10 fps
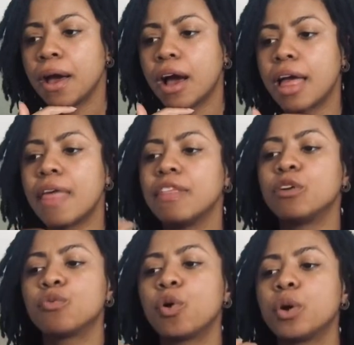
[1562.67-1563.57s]
And then
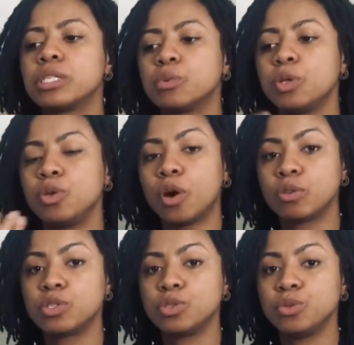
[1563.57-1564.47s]
of course, when you go
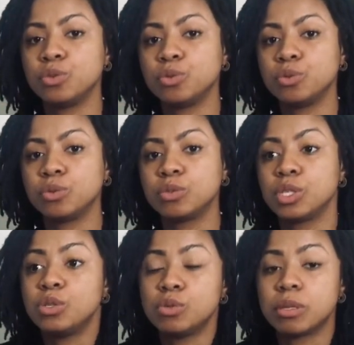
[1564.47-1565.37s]
to
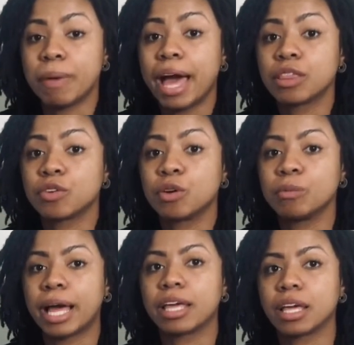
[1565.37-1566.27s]
use the bathroom,
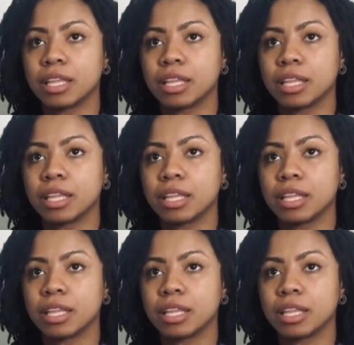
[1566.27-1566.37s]
like